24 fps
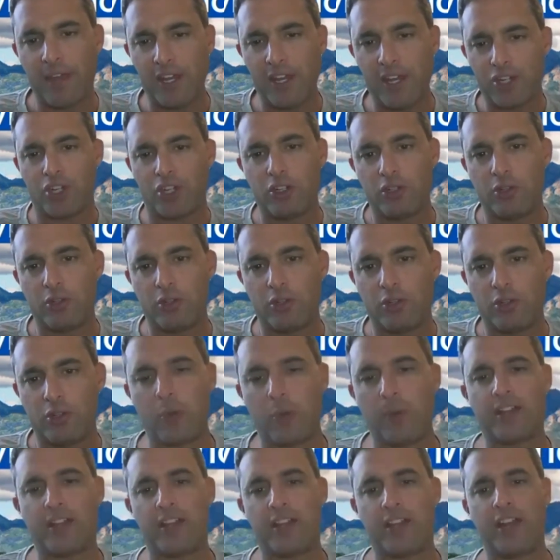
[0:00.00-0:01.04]
Make sure you get the
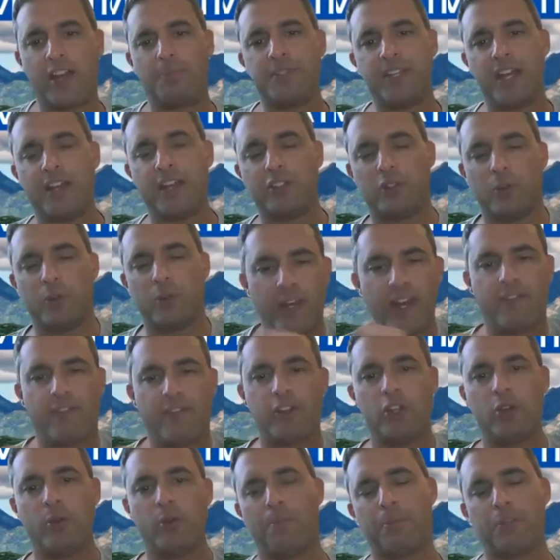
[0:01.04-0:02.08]
weekly updates. We have a
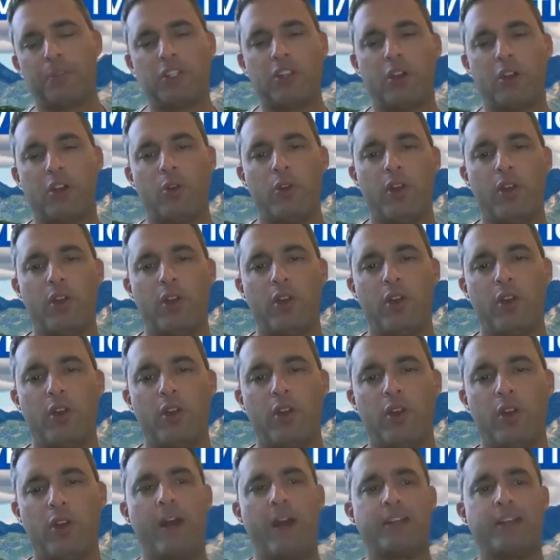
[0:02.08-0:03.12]
new episode
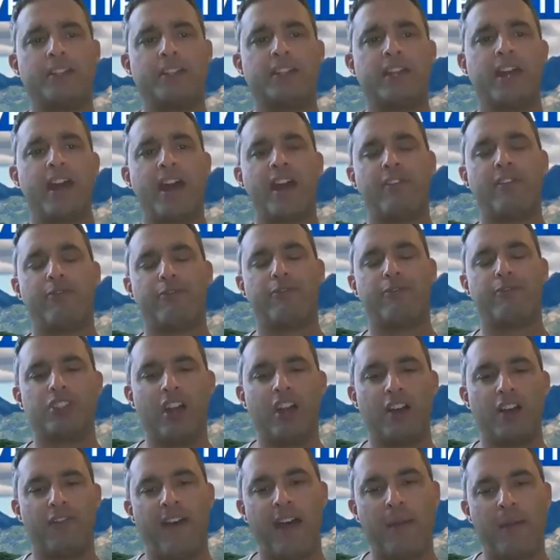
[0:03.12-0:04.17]
every Wednesday for
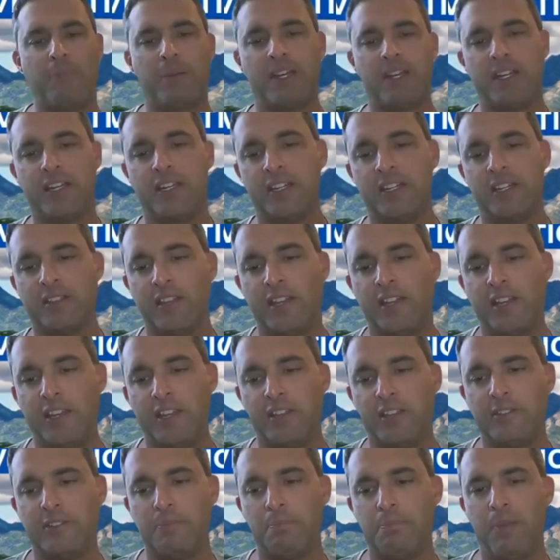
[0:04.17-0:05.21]
stuff happening in the
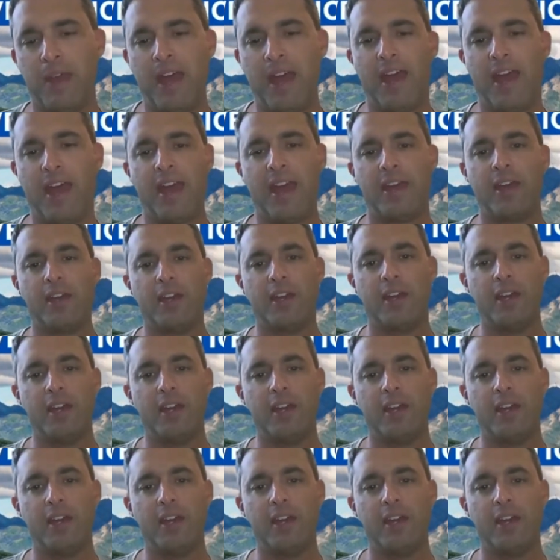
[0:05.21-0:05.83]
East Bay.